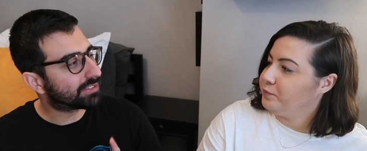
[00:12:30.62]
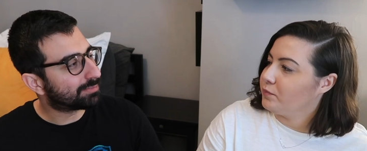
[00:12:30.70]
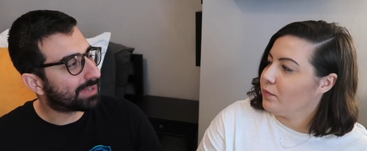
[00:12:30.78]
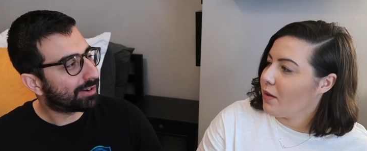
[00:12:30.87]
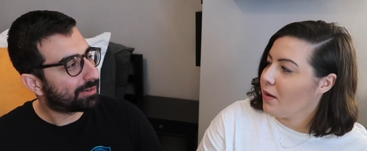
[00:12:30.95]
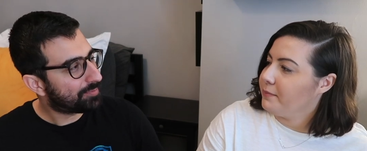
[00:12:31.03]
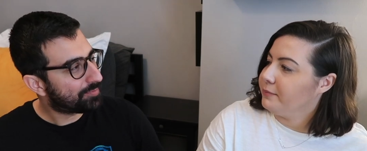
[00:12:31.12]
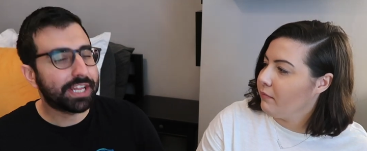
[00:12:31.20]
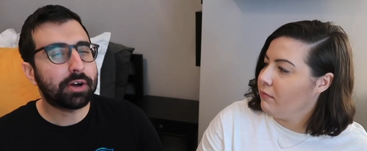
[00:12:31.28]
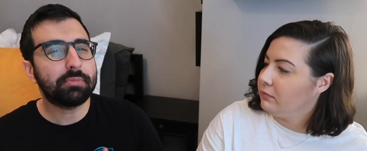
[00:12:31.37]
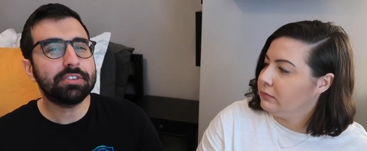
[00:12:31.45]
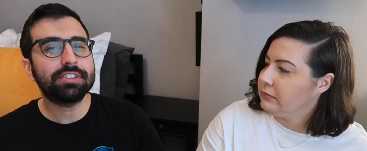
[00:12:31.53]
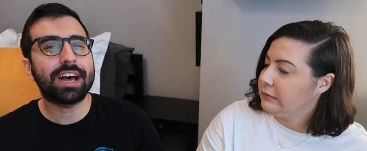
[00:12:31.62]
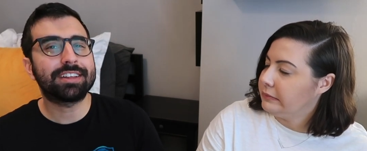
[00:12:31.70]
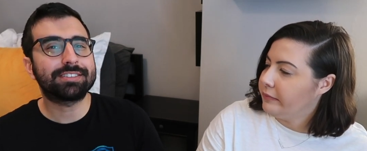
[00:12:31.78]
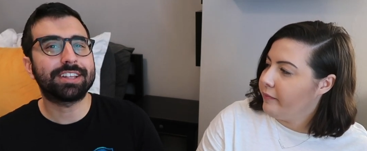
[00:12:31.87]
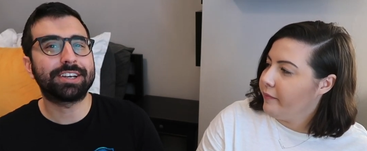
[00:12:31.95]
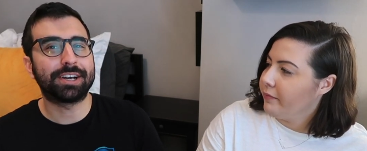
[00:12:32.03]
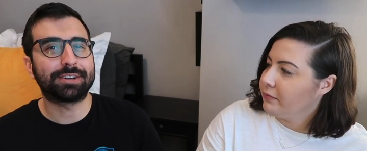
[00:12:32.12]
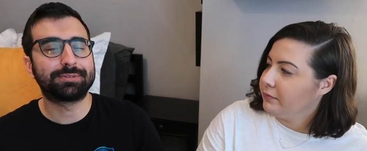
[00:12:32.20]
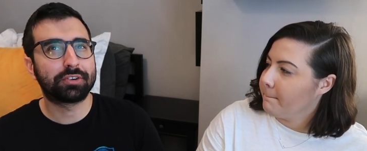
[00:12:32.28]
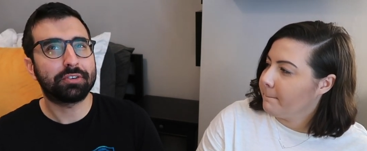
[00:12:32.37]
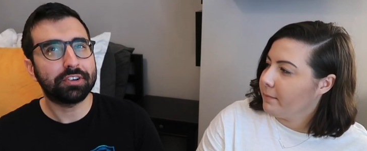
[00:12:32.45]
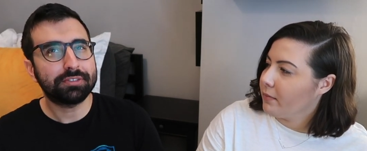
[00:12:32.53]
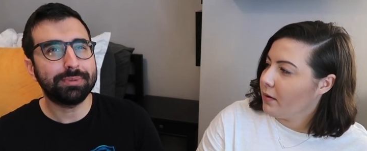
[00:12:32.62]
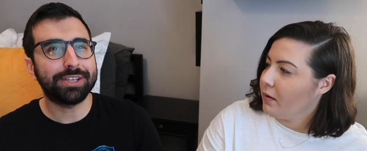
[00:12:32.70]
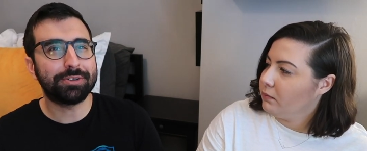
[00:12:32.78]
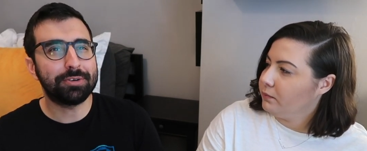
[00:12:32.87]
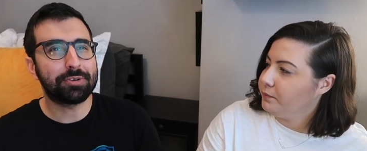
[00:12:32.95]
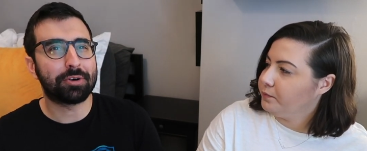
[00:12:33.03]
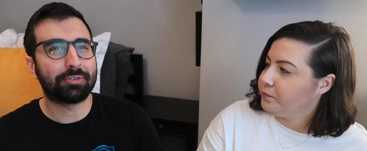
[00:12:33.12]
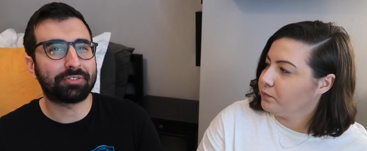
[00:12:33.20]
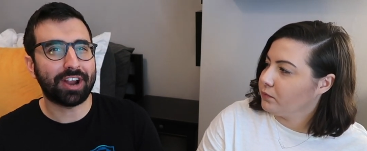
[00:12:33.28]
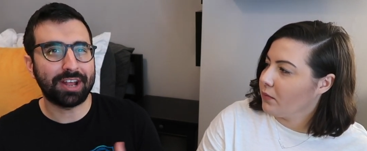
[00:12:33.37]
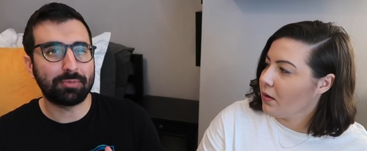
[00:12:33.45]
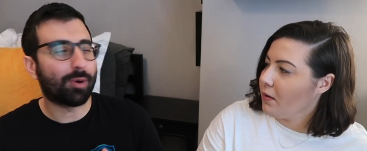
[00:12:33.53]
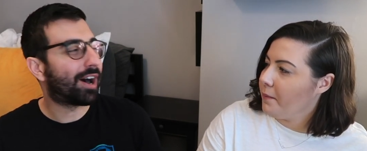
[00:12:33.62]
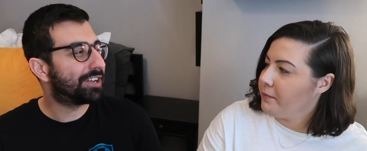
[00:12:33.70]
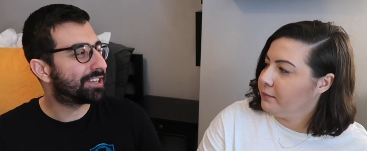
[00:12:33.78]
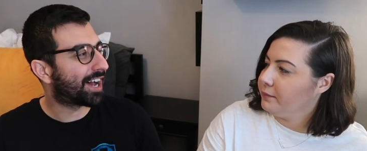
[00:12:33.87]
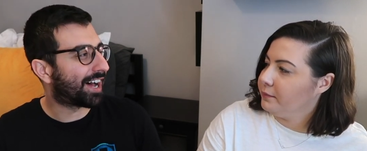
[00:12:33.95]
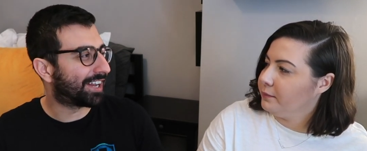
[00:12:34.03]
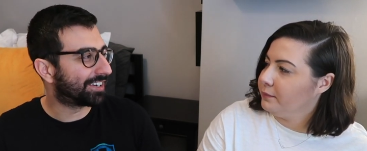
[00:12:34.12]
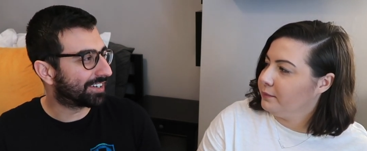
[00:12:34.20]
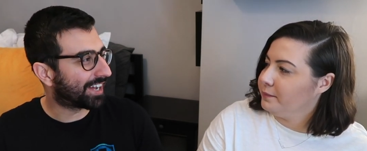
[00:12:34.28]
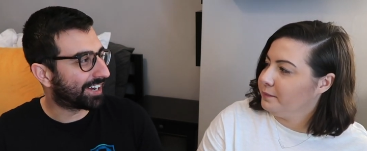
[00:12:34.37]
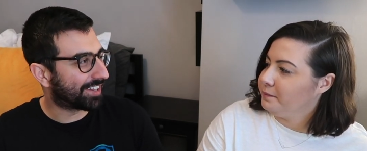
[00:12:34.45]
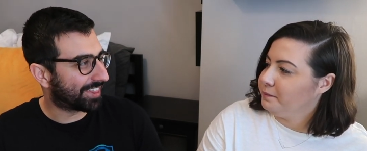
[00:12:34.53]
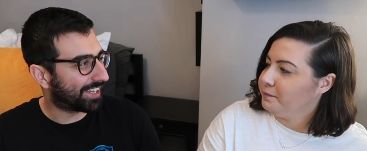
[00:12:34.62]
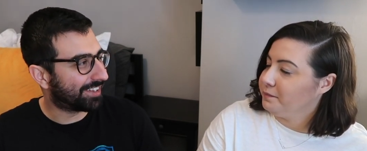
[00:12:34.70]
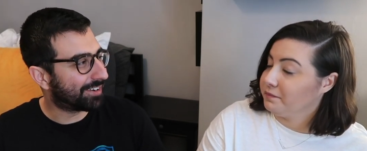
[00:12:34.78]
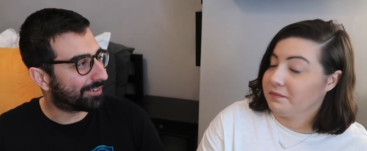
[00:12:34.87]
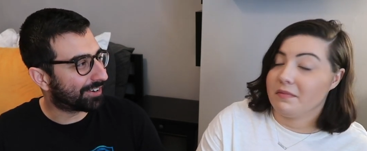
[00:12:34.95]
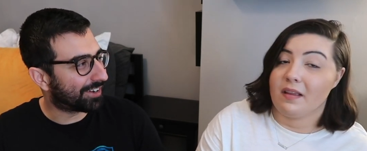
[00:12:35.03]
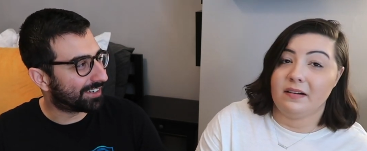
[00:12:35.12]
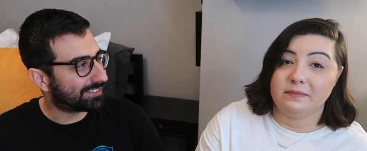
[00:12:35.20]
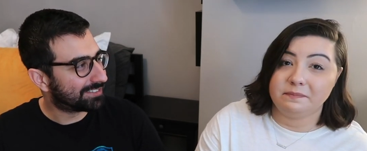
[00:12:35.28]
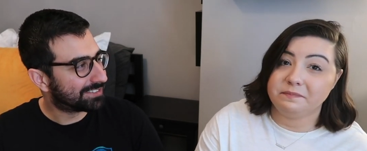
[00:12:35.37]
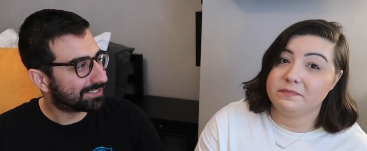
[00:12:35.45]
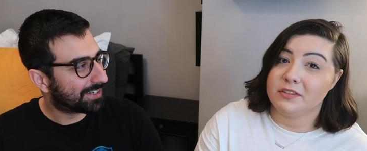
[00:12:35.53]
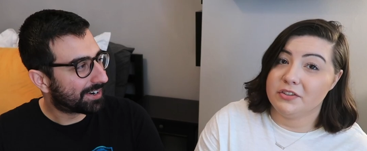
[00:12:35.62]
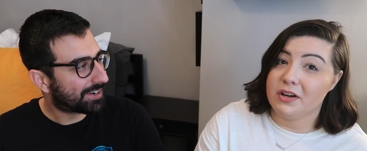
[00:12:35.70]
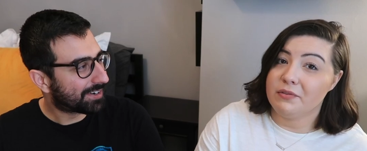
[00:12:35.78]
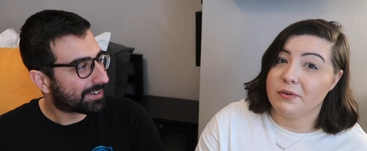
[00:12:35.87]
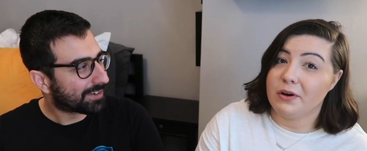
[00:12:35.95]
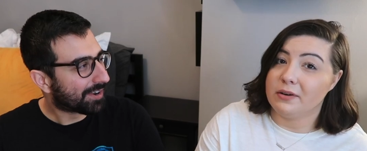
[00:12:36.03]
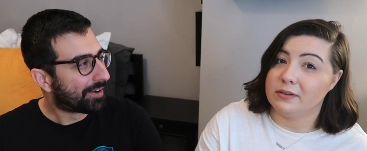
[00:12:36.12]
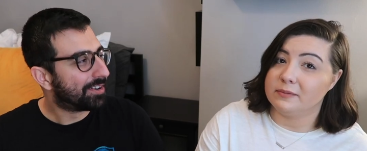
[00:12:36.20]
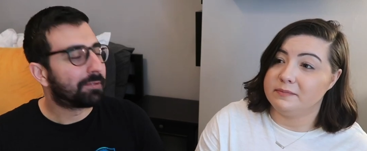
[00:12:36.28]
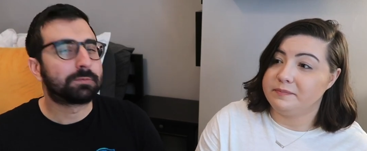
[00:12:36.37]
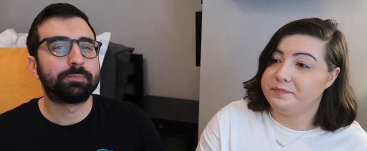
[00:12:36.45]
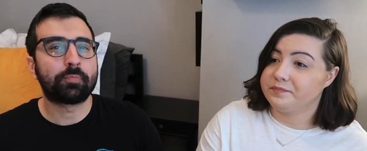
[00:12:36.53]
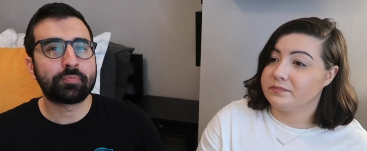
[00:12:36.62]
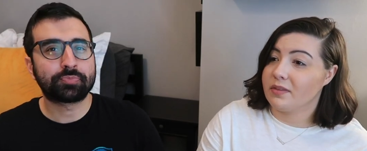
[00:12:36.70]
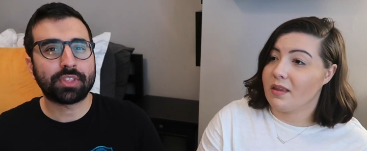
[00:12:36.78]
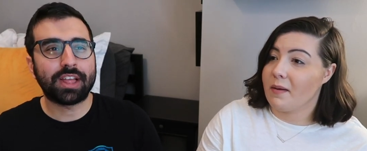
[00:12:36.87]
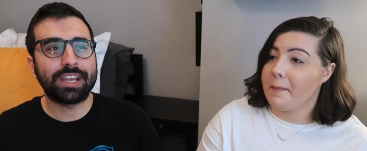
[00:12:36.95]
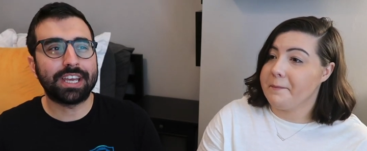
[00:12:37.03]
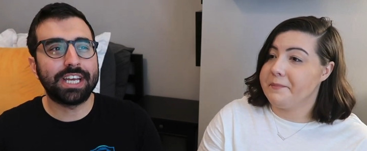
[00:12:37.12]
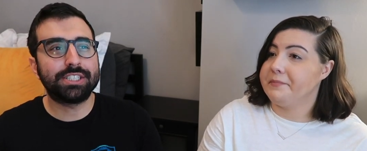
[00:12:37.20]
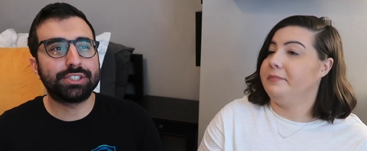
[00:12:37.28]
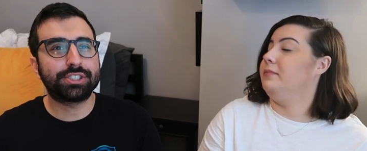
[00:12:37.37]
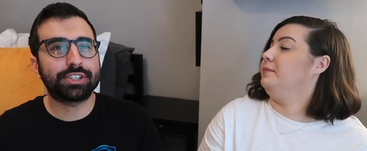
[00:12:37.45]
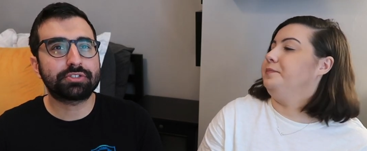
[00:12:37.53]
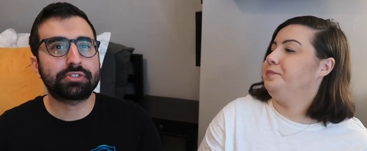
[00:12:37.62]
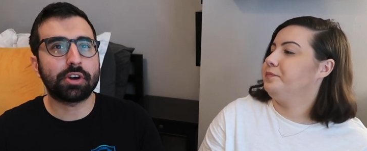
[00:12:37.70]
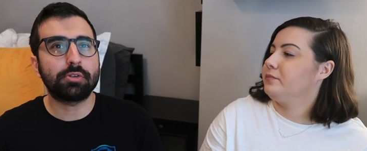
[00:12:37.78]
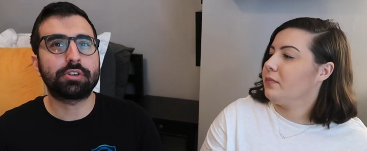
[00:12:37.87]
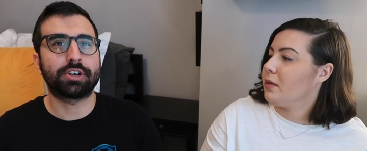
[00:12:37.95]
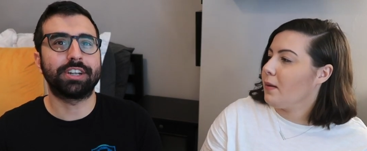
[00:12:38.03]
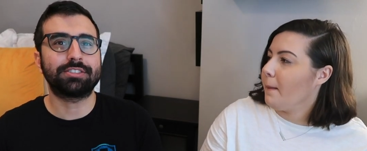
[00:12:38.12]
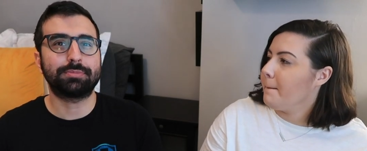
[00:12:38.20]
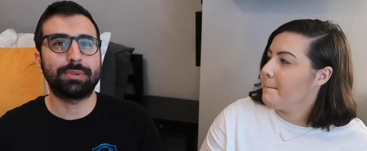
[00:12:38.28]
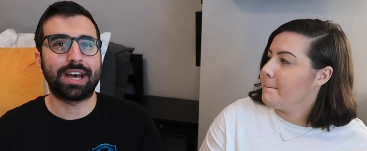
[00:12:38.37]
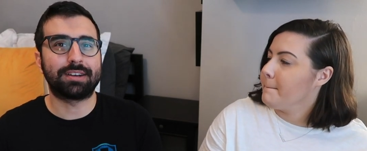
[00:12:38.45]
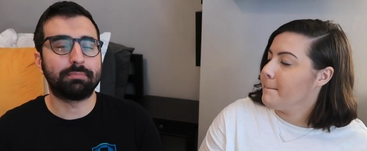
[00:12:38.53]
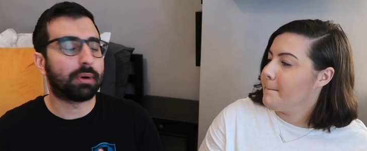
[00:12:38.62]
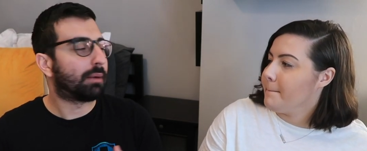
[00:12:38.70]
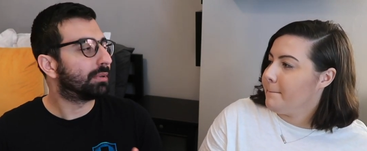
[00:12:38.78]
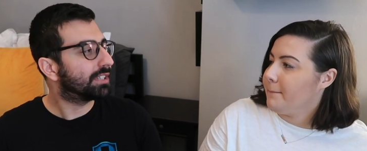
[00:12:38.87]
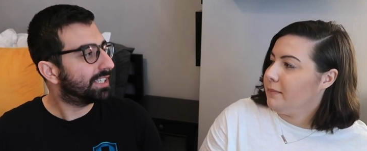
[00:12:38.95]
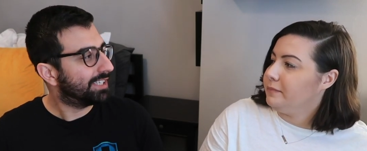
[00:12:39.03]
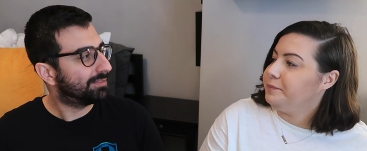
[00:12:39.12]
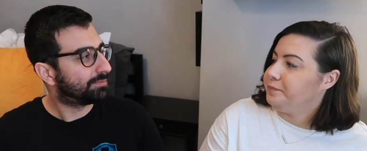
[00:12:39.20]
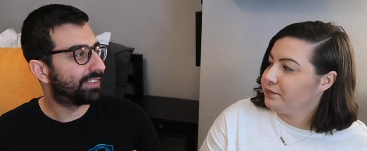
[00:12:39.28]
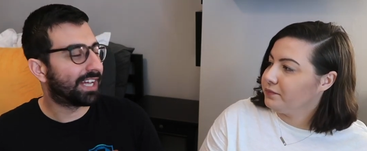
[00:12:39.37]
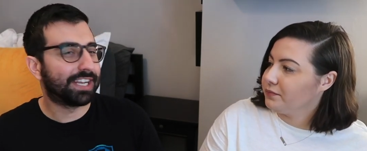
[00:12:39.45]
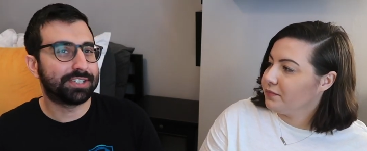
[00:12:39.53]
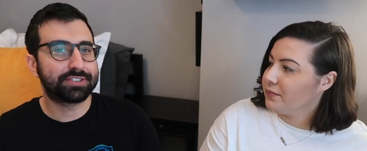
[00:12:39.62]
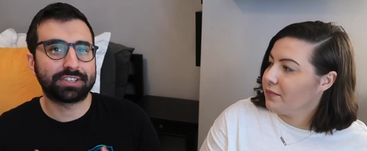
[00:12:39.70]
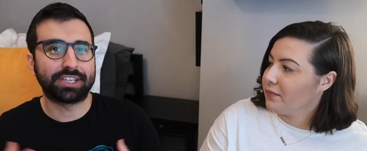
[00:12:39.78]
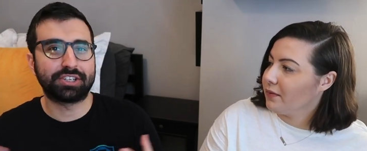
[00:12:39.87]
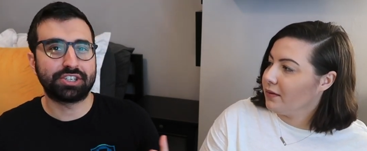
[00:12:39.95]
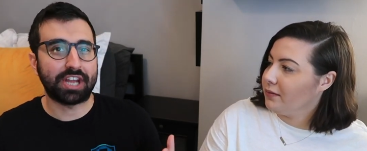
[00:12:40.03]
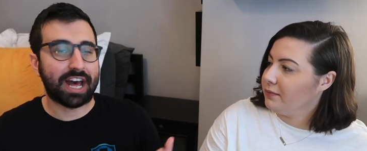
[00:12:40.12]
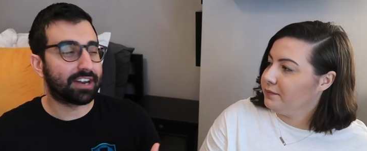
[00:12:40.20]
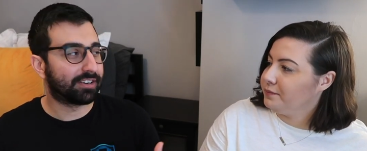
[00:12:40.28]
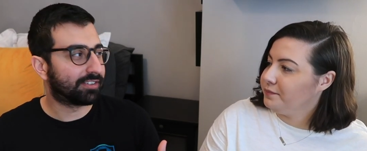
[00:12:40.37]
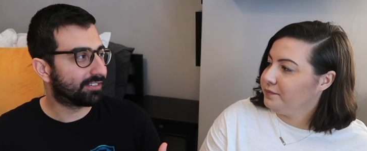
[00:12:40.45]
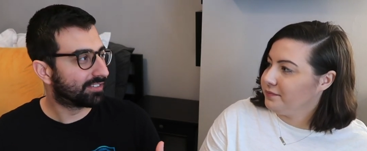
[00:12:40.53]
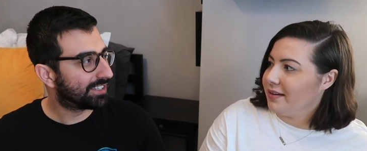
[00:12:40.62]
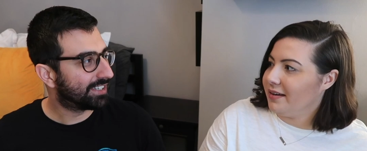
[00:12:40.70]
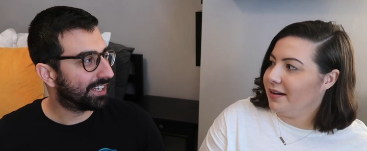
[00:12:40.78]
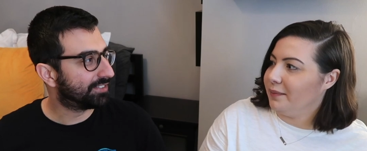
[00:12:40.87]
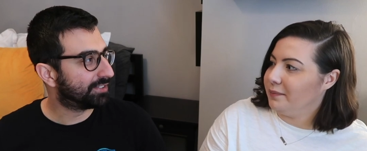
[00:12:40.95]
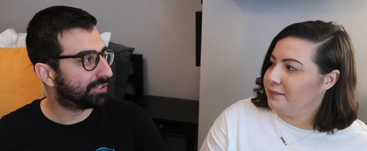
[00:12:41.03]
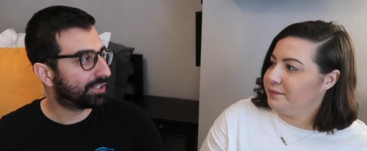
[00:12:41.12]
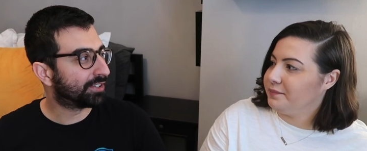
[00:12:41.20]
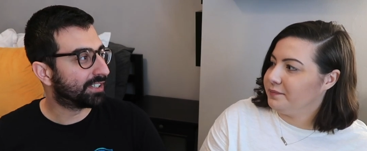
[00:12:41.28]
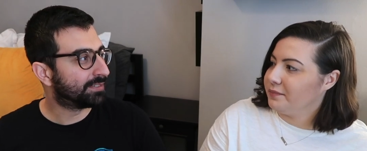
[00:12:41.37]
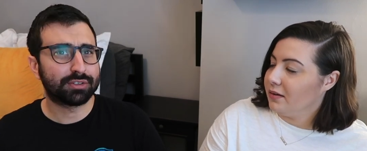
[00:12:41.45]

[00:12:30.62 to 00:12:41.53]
Speaker 1: smell. It almost has like a crispy noodle, fried wonton kind of thing going on.
Speaker 2: You're not wrong.
Speaker 1: Like it's just so crisp and bubbly that it just like shatters yeah. as you chew it.